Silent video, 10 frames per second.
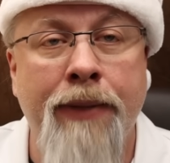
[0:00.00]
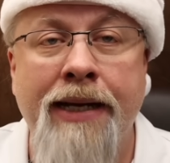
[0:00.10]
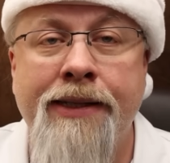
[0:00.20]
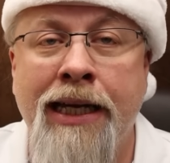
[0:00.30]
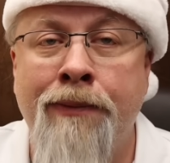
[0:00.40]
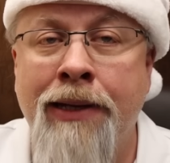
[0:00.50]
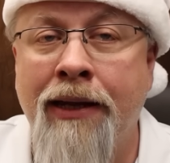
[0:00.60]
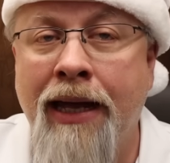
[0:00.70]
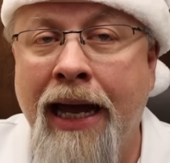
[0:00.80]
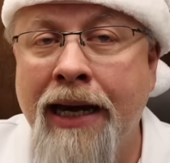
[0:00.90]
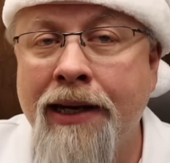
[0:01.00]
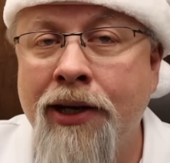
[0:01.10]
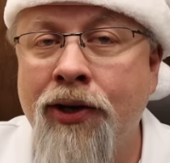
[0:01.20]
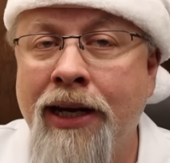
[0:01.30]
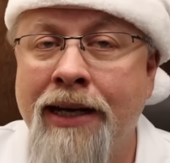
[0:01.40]
base
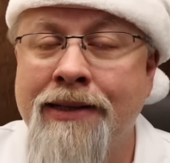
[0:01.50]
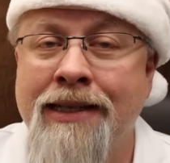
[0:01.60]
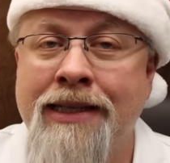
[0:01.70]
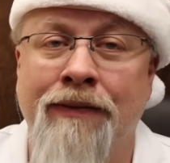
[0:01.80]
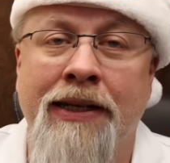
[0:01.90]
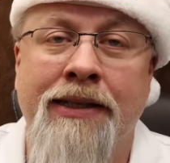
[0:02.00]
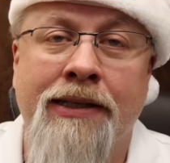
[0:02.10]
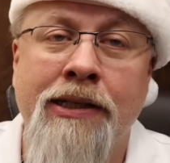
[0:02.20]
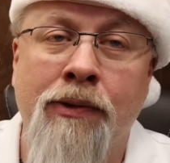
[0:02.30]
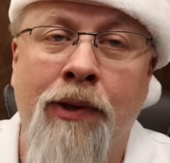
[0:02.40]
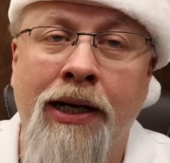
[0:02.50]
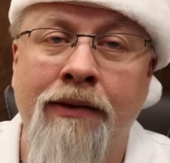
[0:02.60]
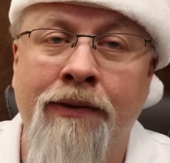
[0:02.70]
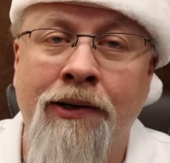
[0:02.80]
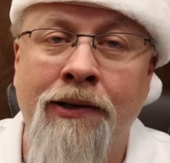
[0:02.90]
EP800 has a 7600 watt
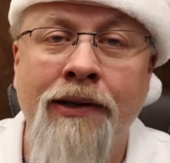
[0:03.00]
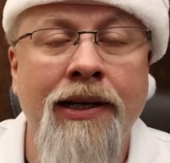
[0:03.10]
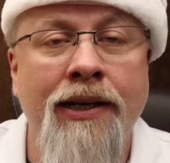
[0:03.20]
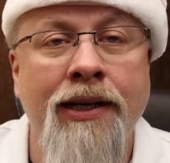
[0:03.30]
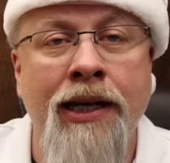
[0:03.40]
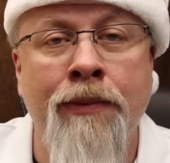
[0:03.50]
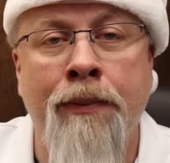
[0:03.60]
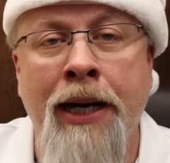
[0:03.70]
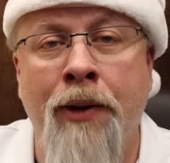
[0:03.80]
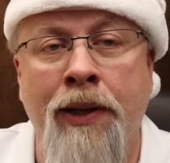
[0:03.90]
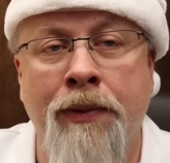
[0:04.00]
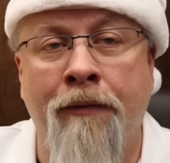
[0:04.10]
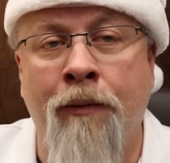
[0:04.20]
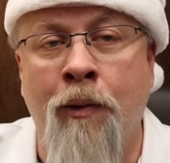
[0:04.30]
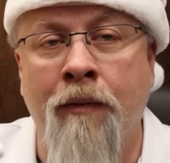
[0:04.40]
inverter, can be paired with up to
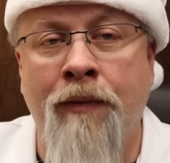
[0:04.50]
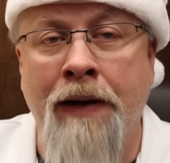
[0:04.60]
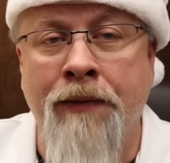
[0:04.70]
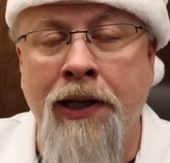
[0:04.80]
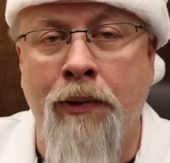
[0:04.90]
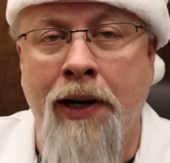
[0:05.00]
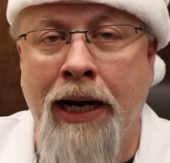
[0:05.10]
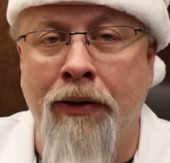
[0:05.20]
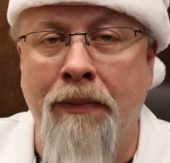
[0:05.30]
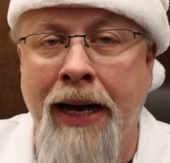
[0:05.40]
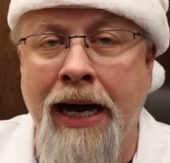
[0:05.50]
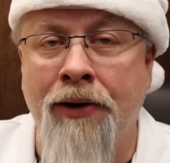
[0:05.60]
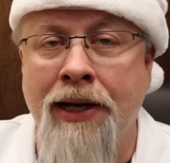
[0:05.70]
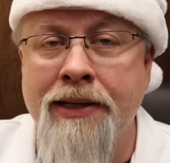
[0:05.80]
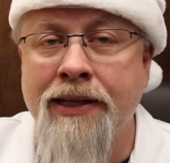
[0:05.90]
four 5 kilowatt hour
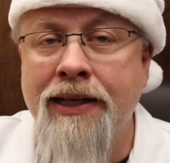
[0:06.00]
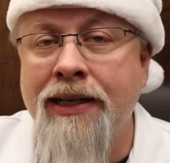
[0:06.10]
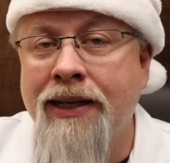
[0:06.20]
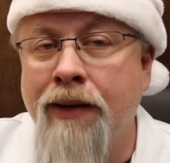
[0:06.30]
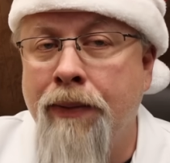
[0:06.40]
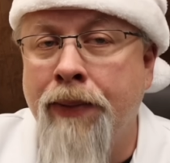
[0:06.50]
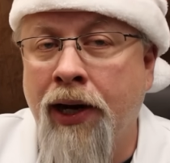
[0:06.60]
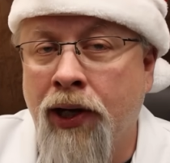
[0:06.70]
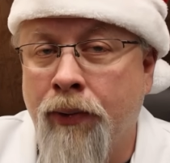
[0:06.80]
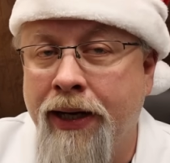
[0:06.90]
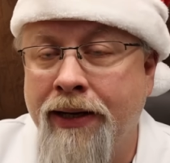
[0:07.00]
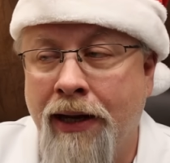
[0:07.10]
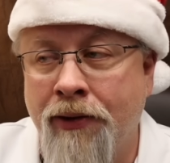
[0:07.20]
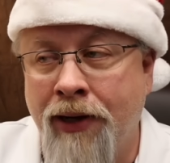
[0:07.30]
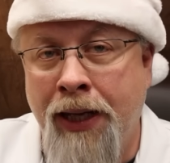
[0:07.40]
batteries, can be parallel with
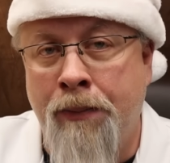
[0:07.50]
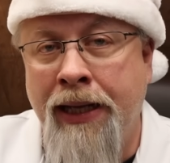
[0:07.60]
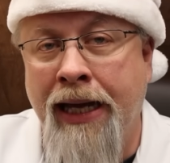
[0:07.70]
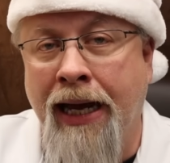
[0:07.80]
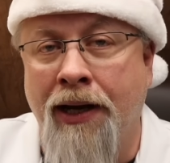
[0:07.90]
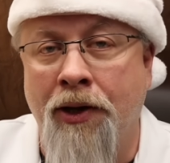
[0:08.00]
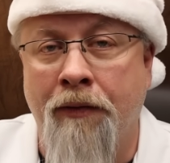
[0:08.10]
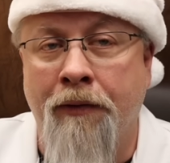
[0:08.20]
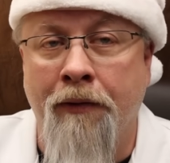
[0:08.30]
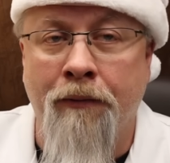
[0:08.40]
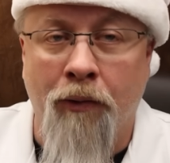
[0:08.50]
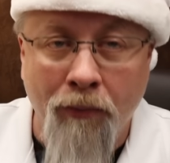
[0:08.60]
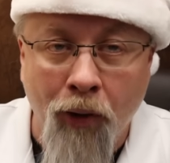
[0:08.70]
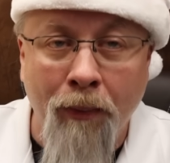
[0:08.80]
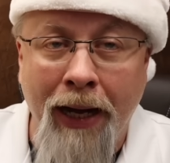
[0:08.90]
another EP800 for
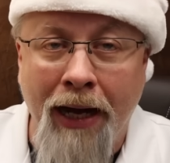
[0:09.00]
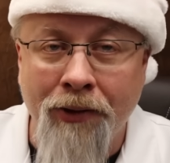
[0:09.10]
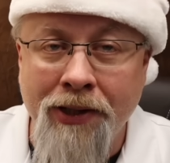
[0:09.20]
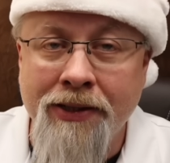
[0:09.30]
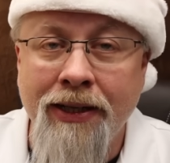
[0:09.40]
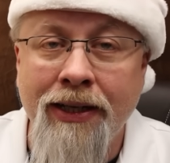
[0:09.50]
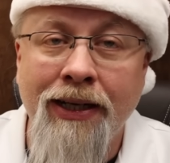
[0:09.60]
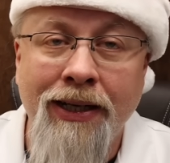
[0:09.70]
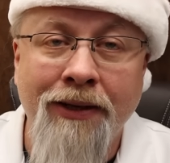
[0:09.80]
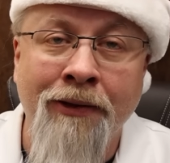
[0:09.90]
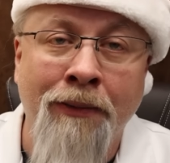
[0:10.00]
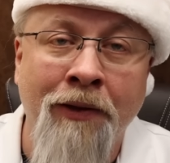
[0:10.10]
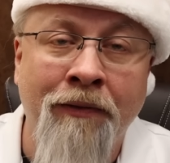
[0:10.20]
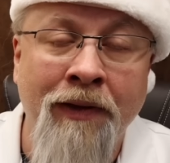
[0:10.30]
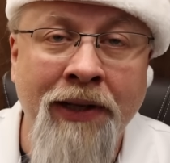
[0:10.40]
four more batteries, for up
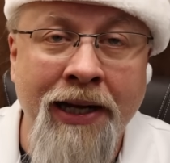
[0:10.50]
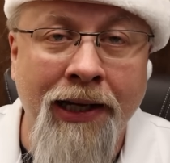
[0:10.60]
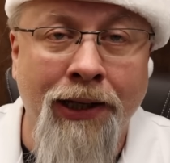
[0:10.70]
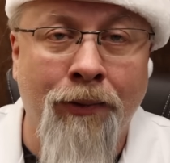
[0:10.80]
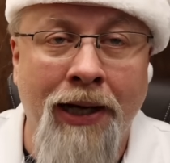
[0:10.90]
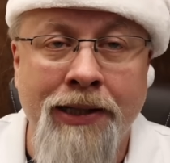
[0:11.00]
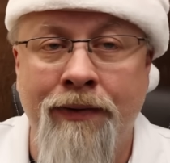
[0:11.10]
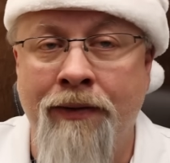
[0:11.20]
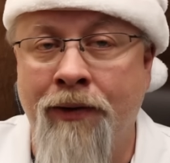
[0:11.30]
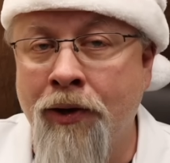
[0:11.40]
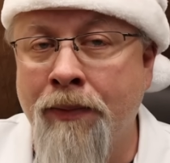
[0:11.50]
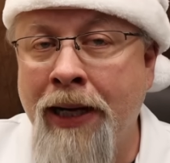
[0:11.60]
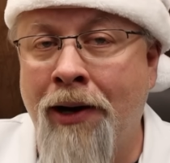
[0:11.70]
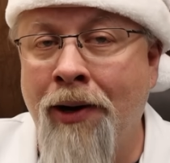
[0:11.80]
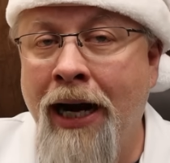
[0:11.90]
to 15 kilowatts of inverter
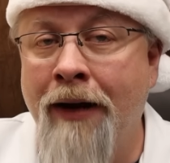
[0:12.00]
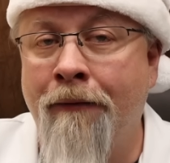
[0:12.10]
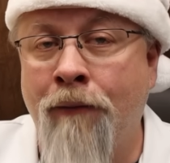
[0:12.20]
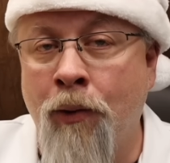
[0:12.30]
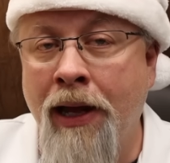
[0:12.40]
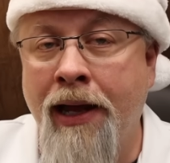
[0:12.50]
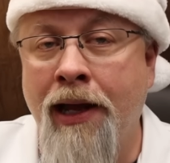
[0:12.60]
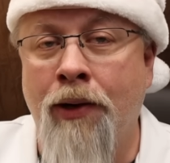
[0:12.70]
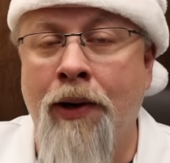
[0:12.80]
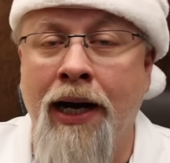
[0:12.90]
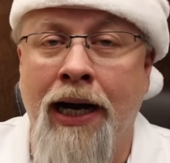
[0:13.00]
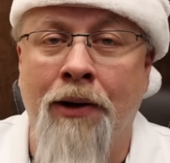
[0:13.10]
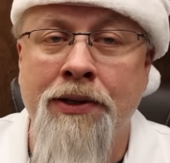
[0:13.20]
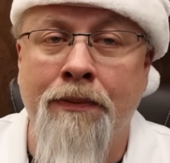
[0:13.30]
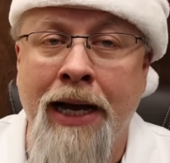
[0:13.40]
power and 40 kilowatt
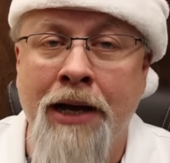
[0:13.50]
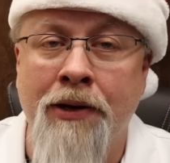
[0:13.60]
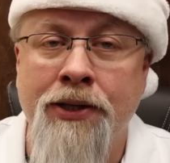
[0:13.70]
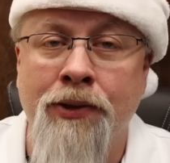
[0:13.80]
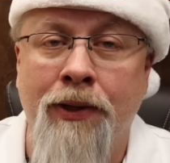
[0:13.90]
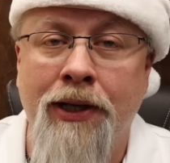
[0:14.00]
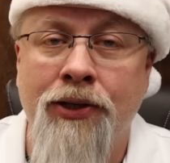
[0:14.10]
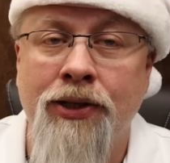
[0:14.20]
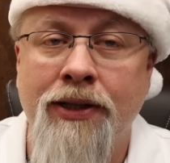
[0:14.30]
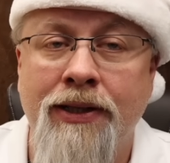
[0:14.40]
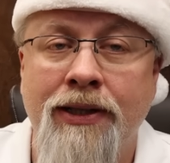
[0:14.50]
hours of battery storage.